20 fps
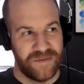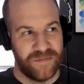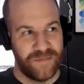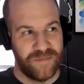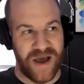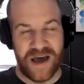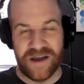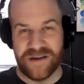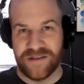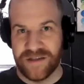
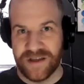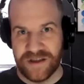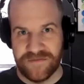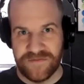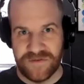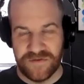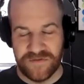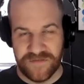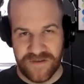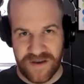bad thing
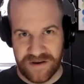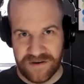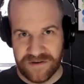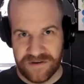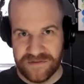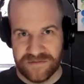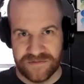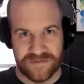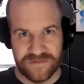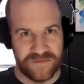if you
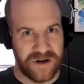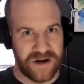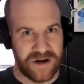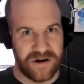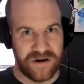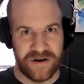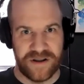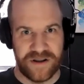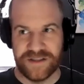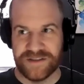fail,
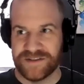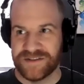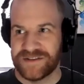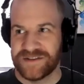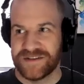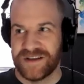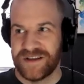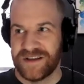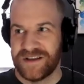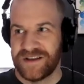where
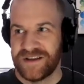it's